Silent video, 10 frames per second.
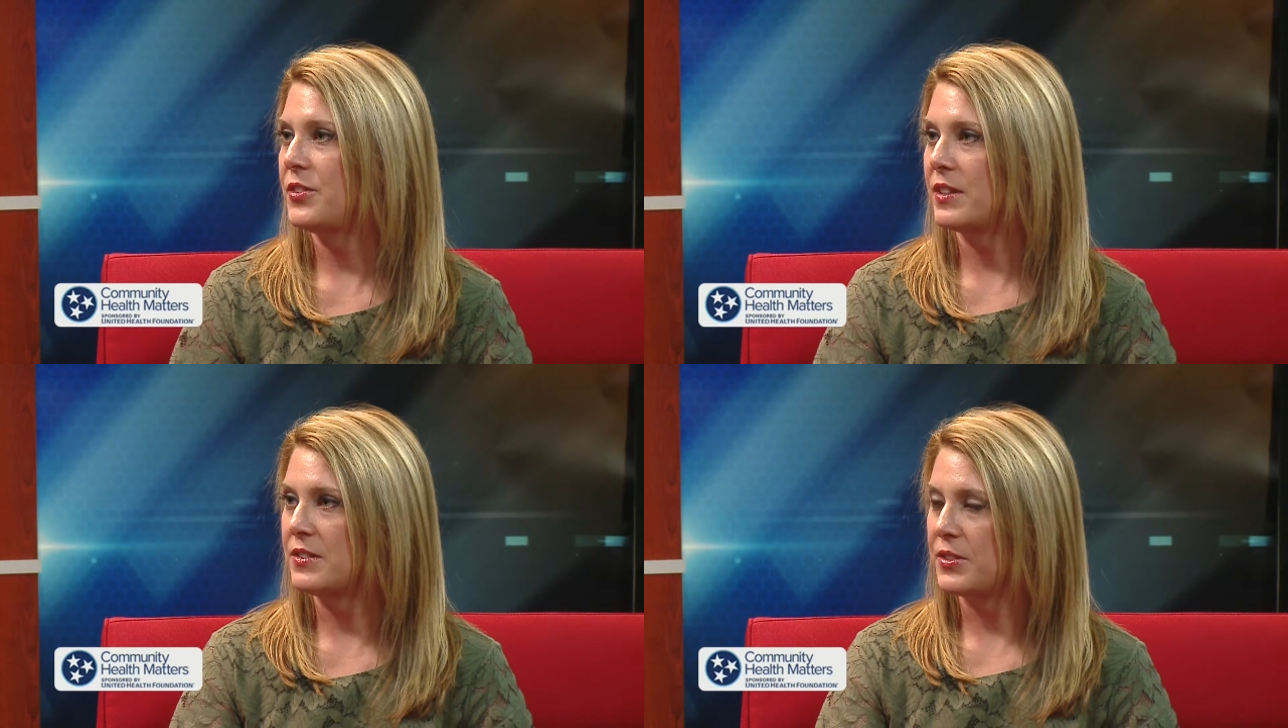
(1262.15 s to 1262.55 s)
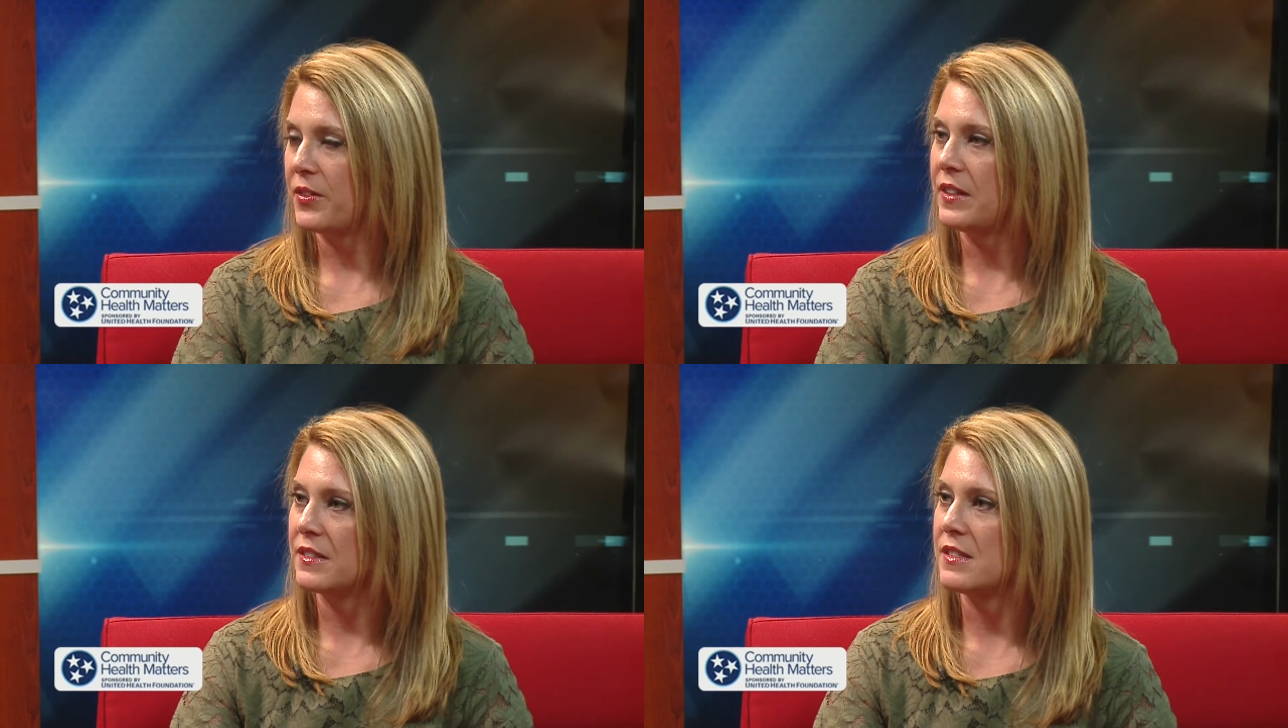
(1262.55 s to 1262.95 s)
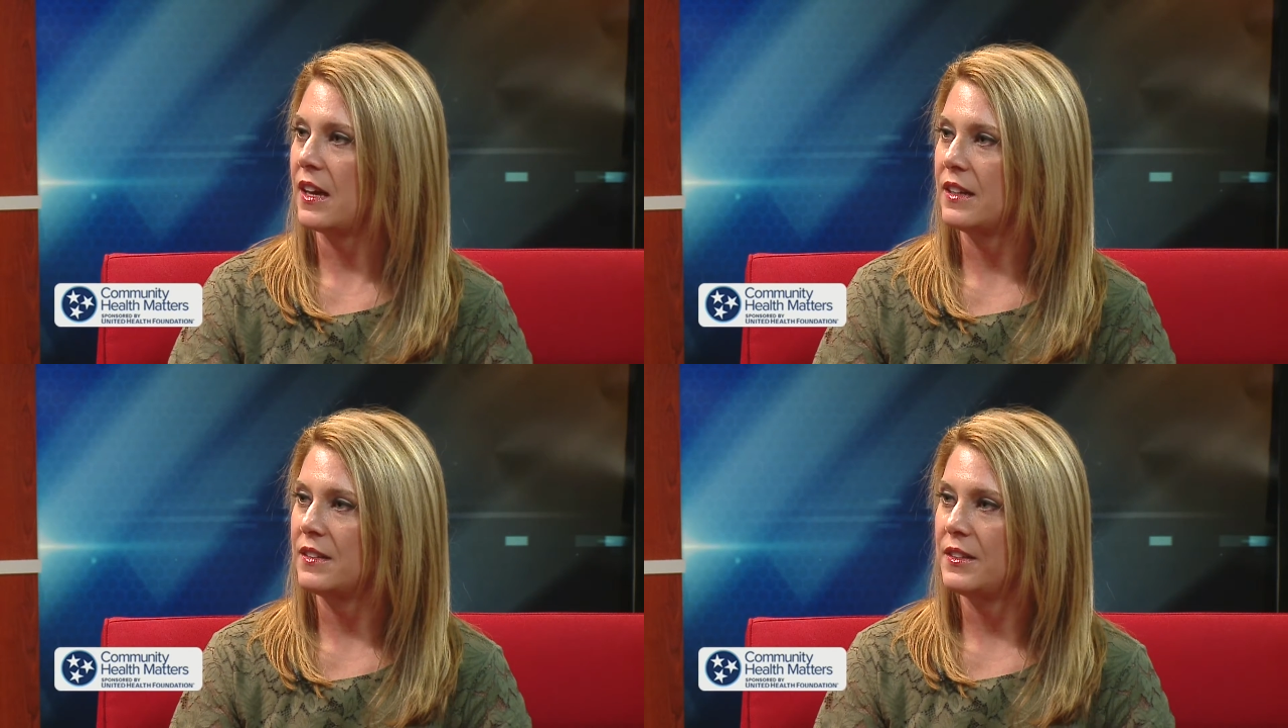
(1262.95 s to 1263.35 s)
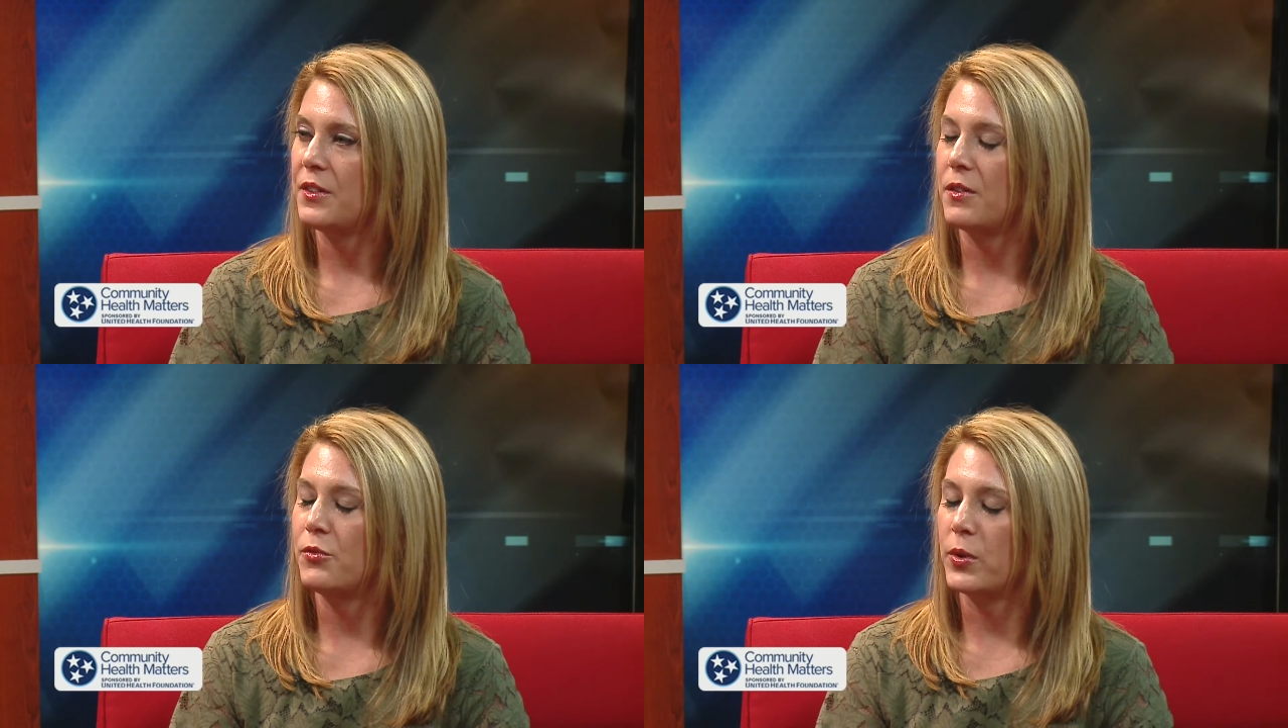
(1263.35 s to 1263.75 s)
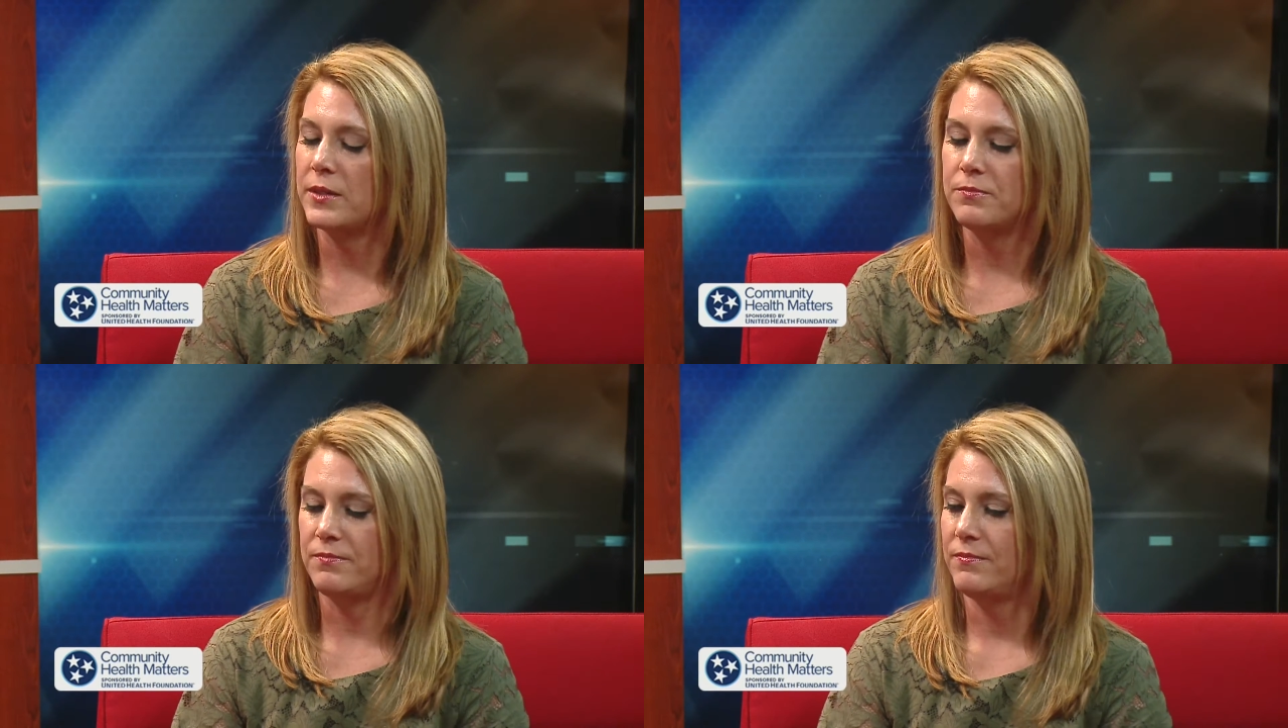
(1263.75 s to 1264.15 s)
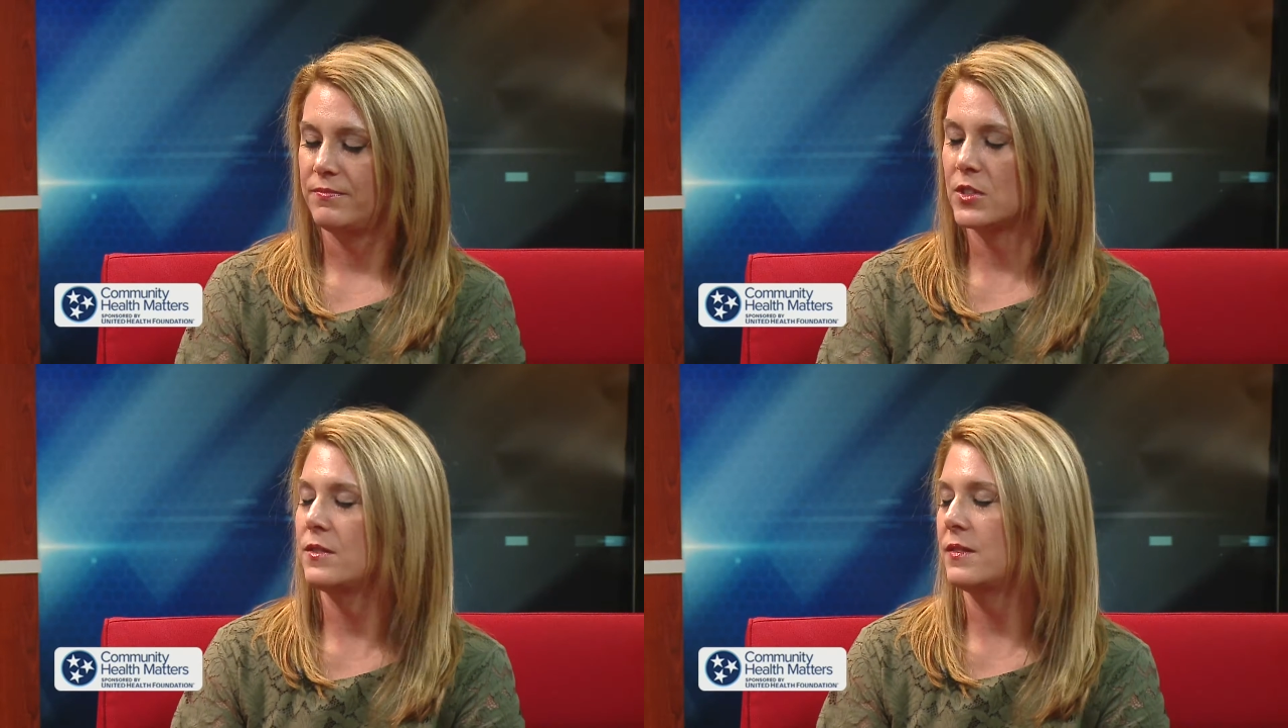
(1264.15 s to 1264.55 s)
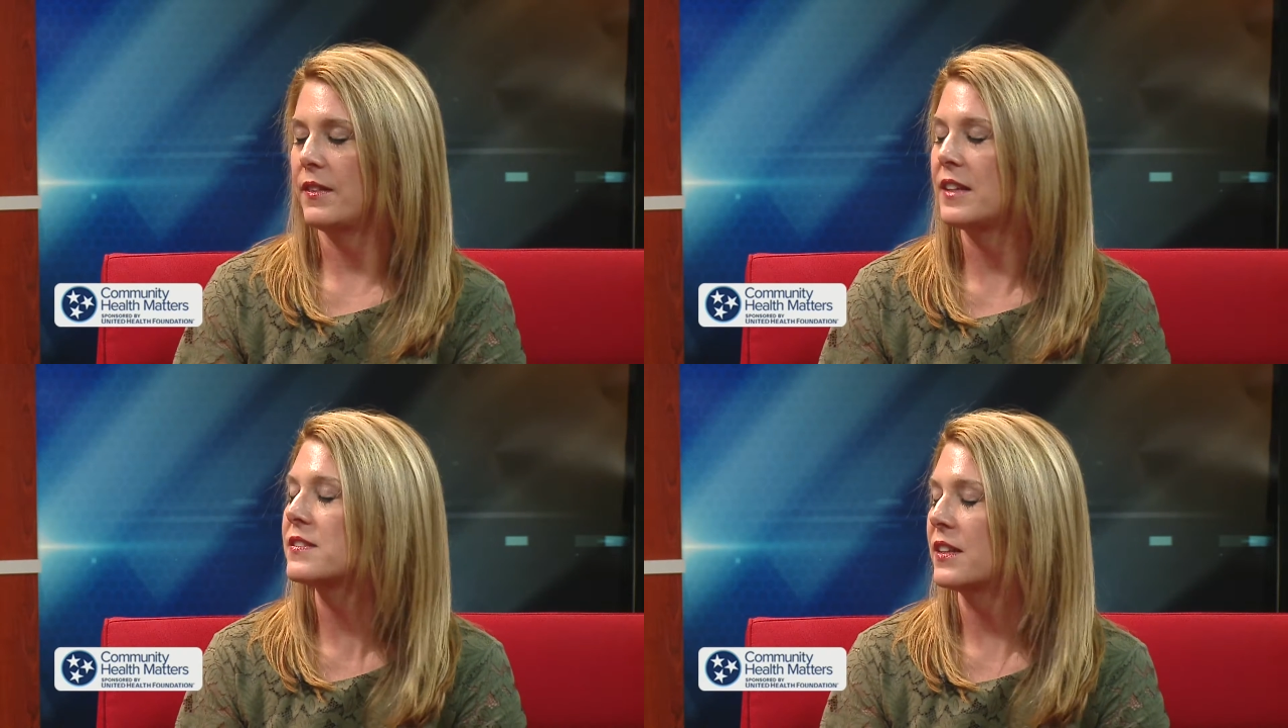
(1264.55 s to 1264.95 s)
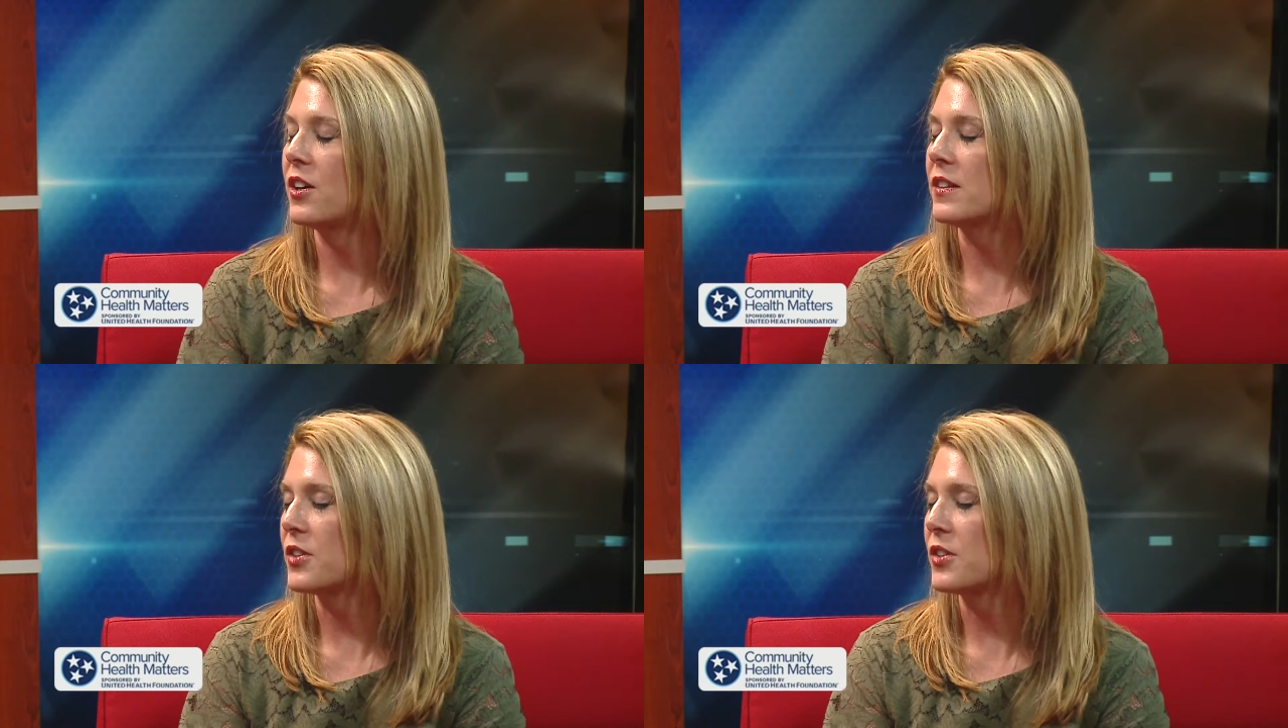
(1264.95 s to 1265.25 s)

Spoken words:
if you can do things that, avoid things that